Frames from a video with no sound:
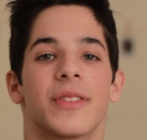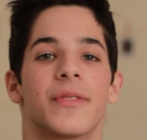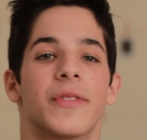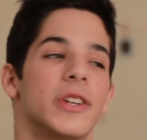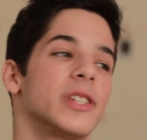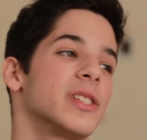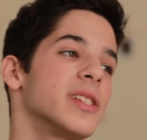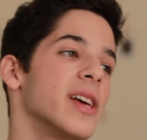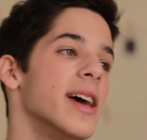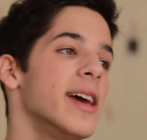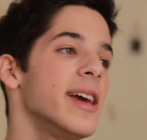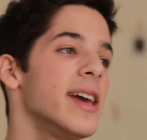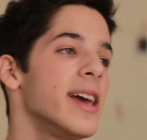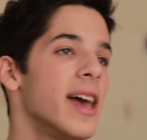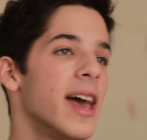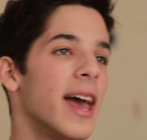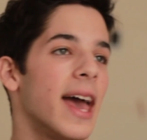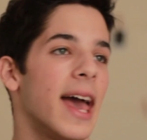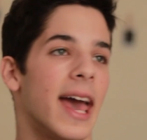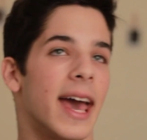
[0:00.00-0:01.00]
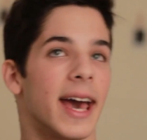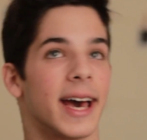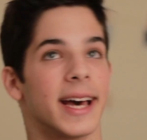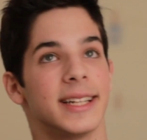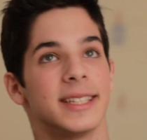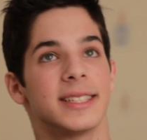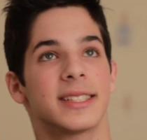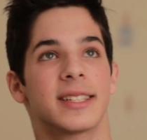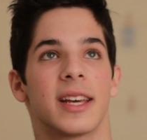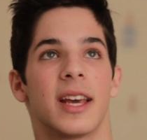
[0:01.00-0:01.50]
for the first day,
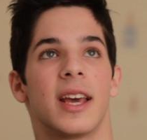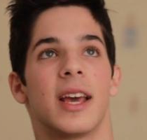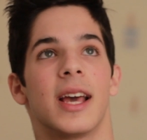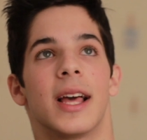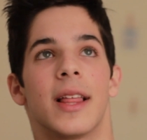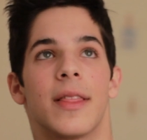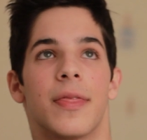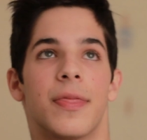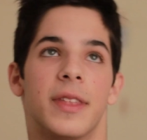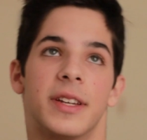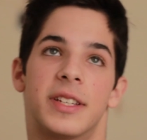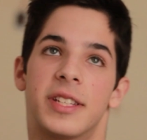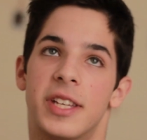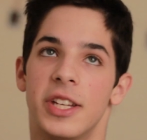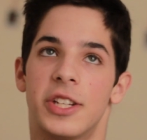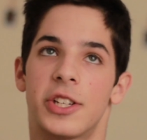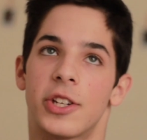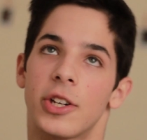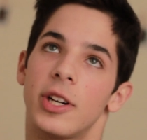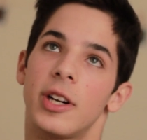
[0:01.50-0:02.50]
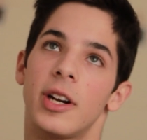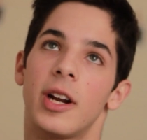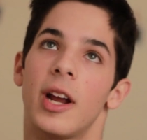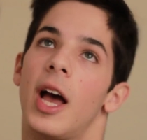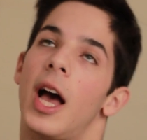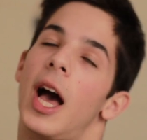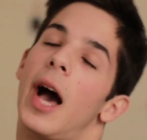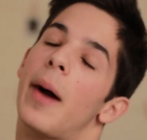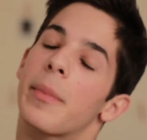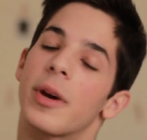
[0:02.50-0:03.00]
and the teacher,
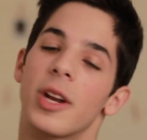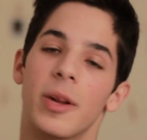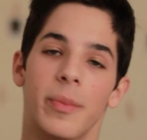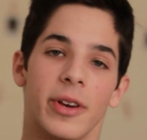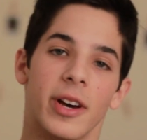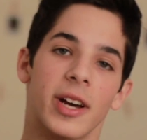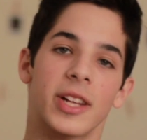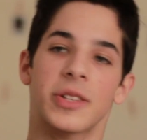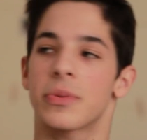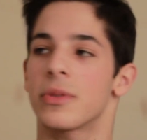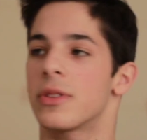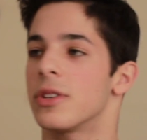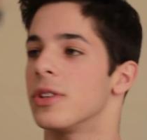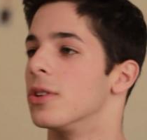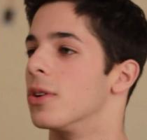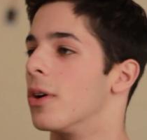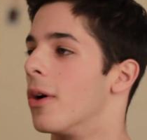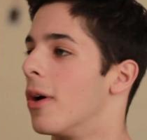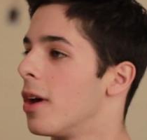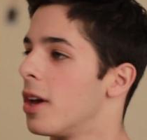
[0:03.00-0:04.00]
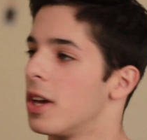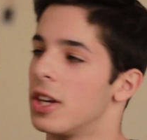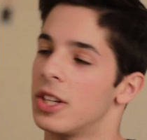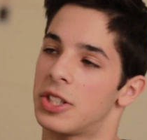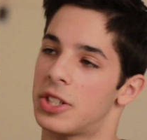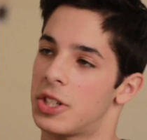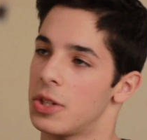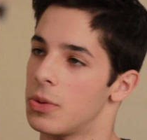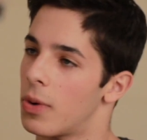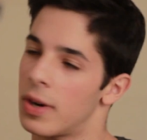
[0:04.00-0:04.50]
I'm gonna be honest with you,
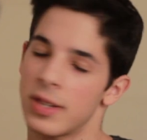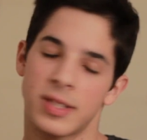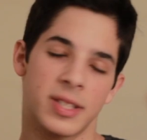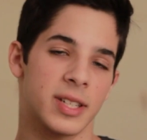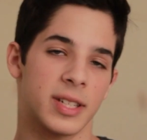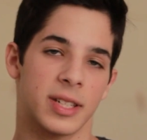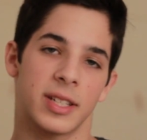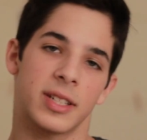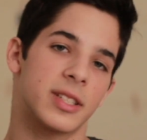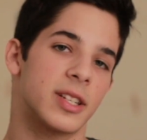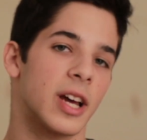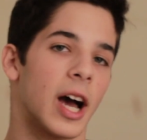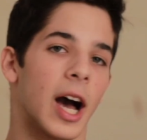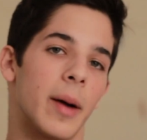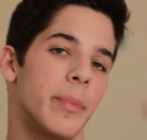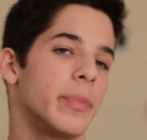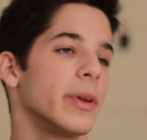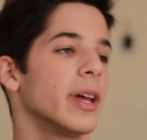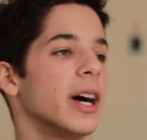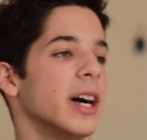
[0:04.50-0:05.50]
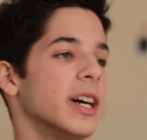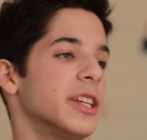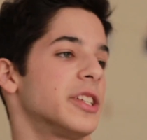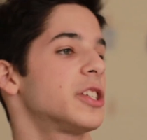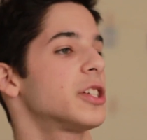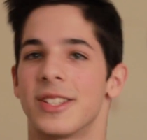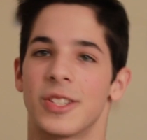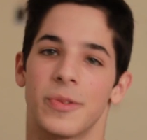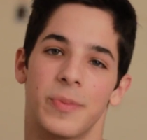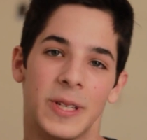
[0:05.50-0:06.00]
she wasn't top
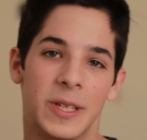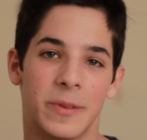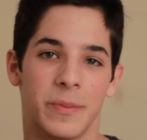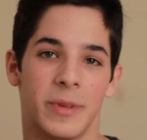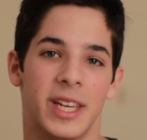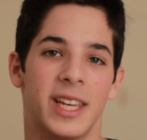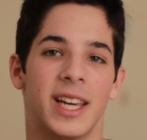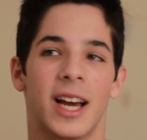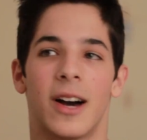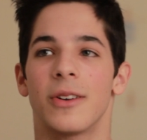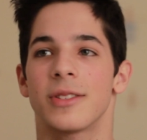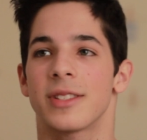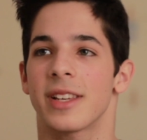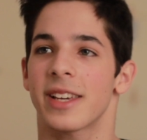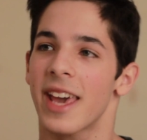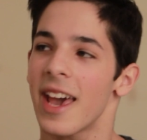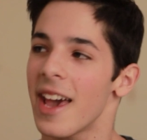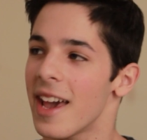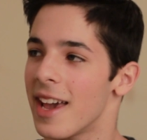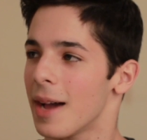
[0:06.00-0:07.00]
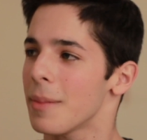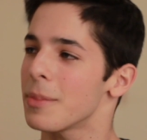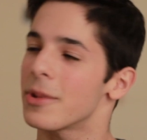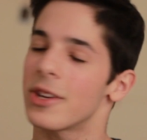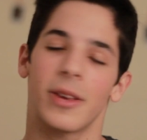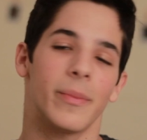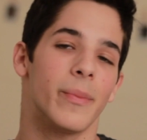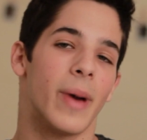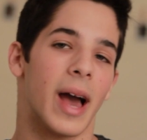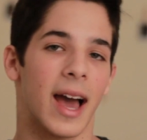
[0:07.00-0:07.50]
notch. So being me, I was like, hey, I'm
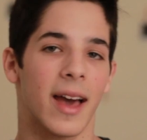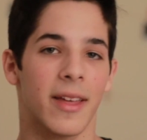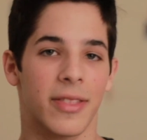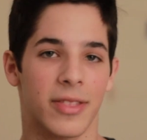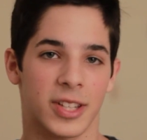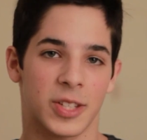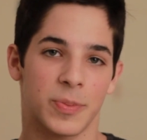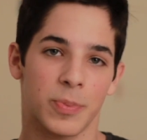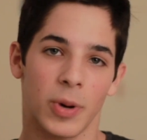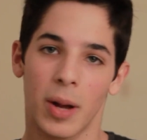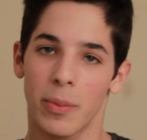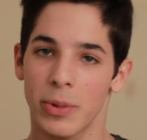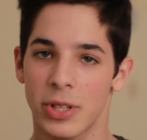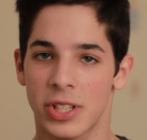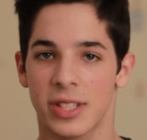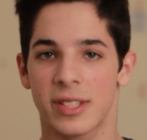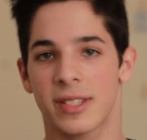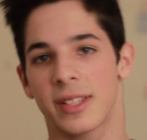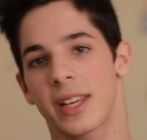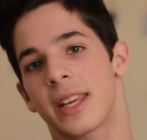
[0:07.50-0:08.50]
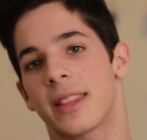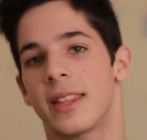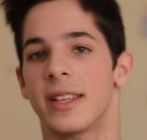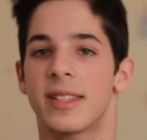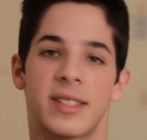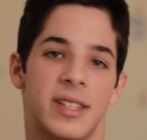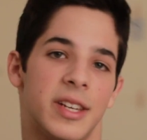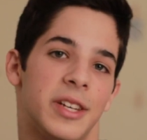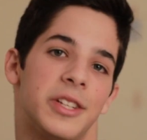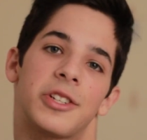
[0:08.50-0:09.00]
good at math. It's probably just like
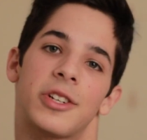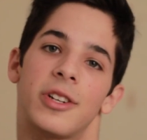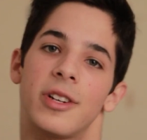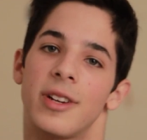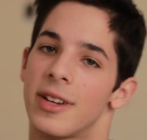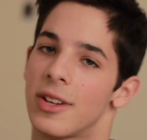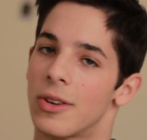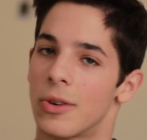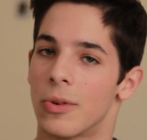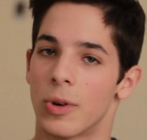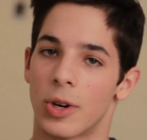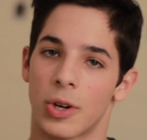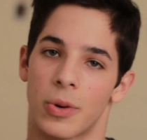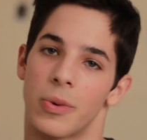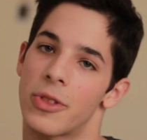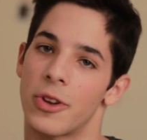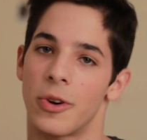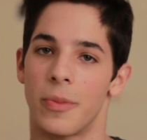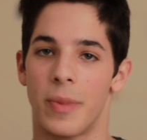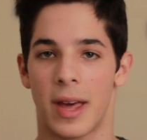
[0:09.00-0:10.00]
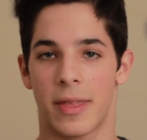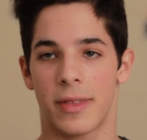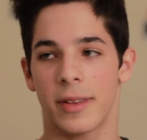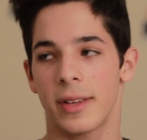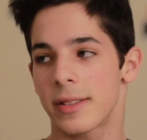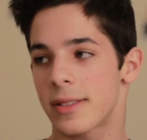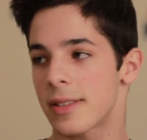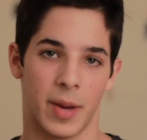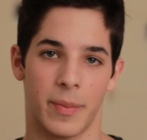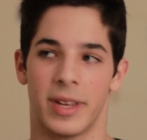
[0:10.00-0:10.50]
this teacher. I don't work with her
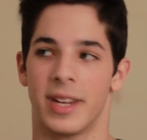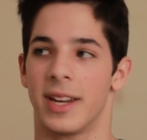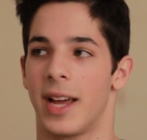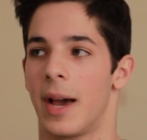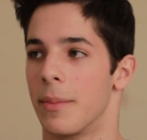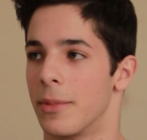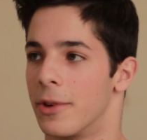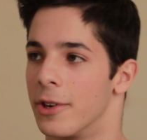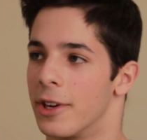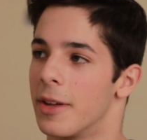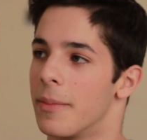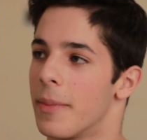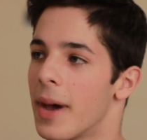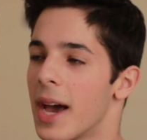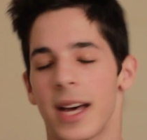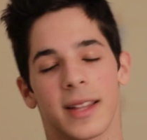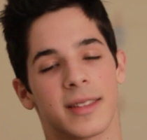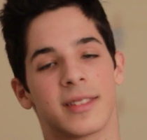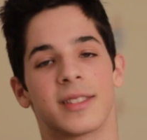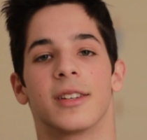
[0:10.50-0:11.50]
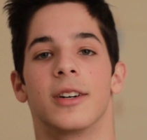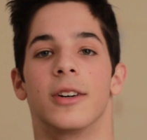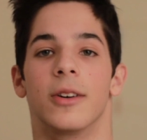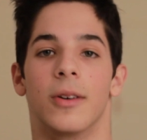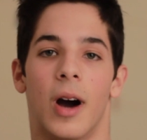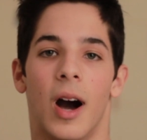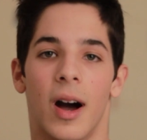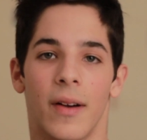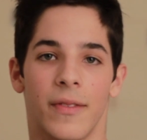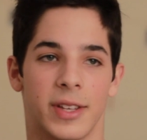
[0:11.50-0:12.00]
methods. I mean, I'm good at math, so
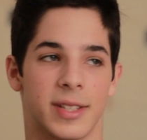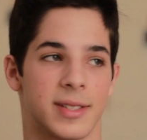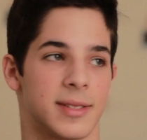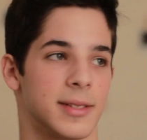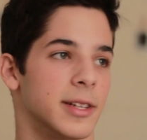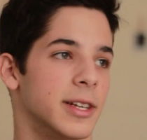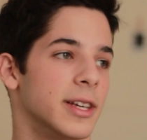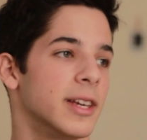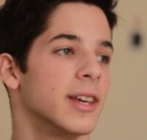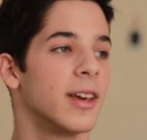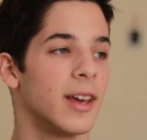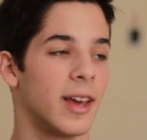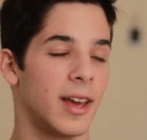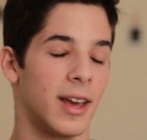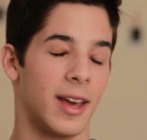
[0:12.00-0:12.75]
obviously